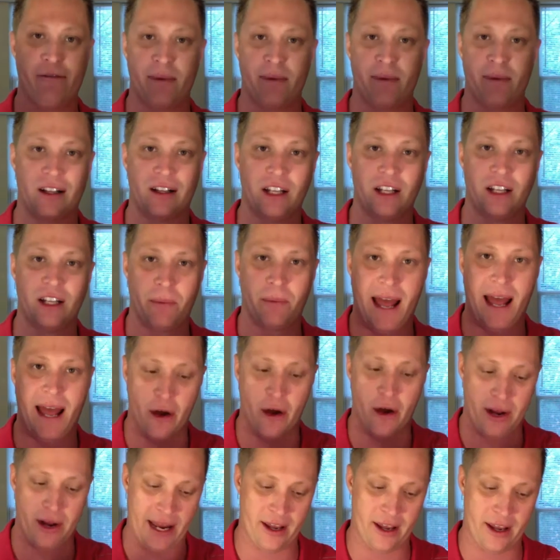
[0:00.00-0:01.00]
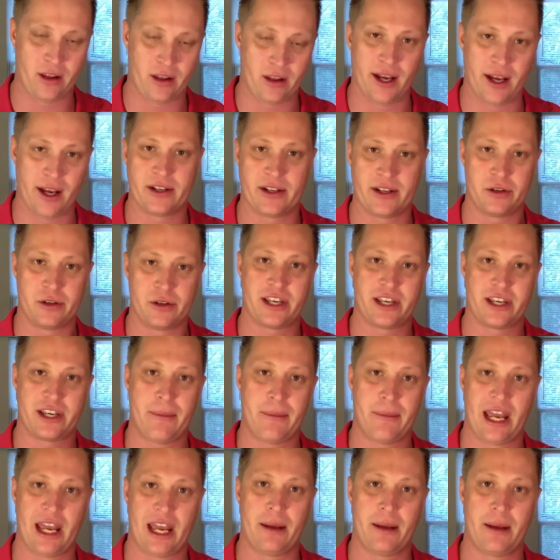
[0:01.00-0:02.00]
clip on how to analyze, use
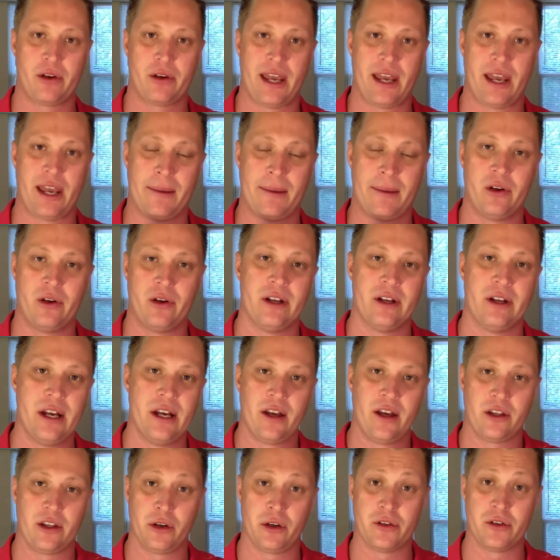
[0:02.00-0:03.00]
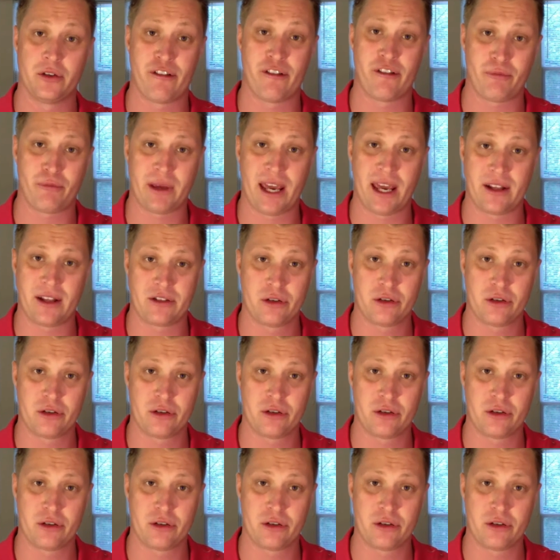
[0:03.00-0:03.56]
camel, use FBA